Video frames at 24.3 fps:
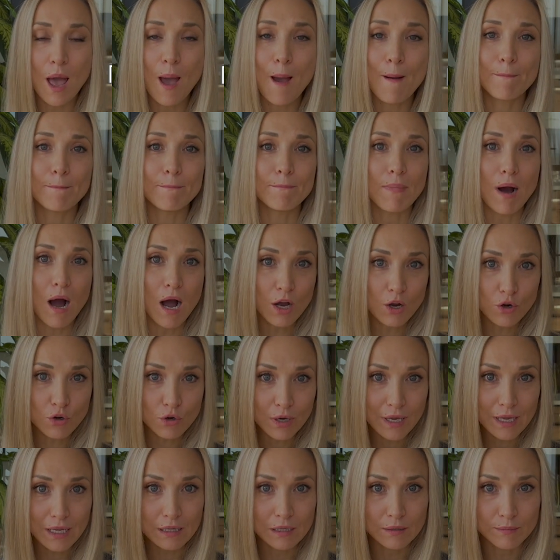
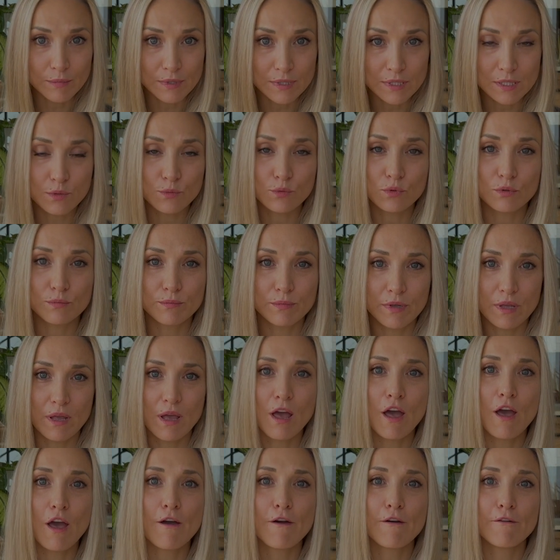Macroelements would be
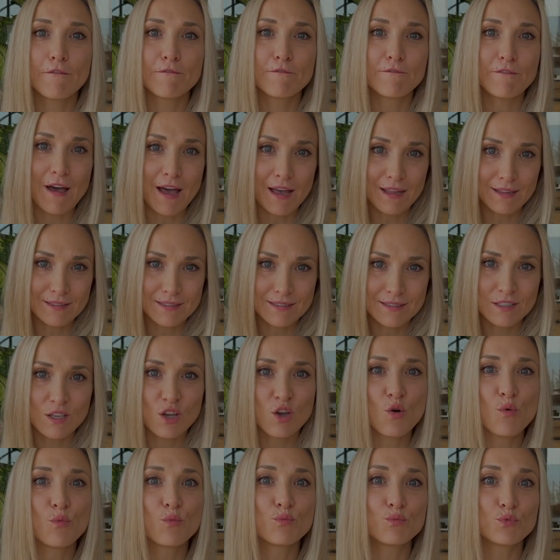fats,
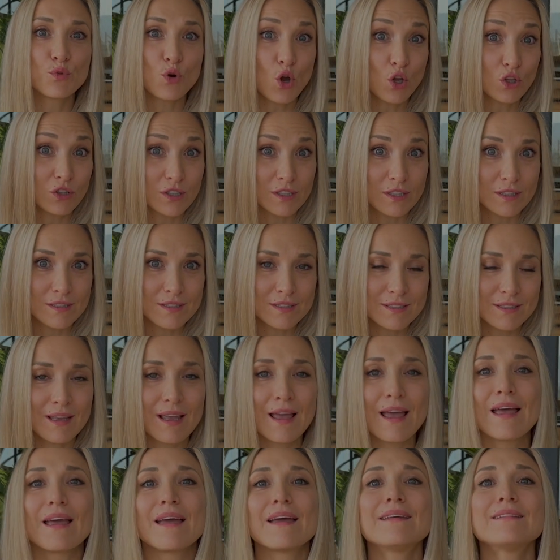proteins,
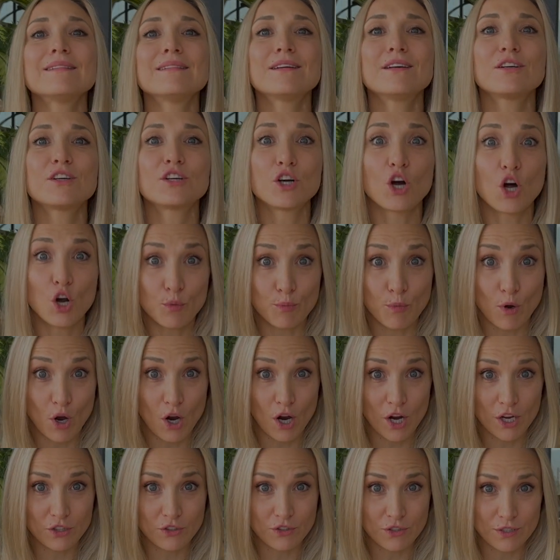and
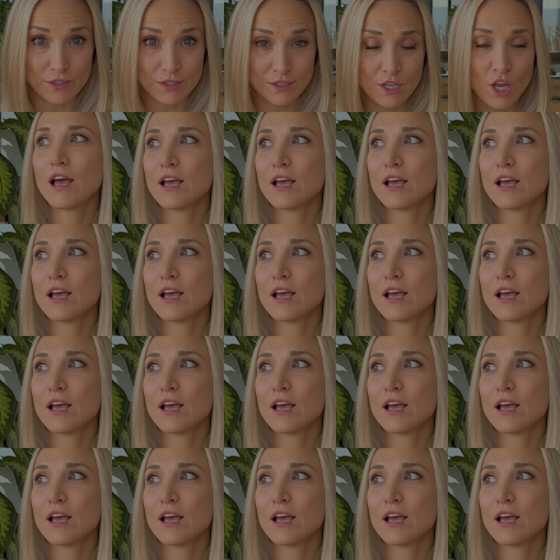carbohydrates.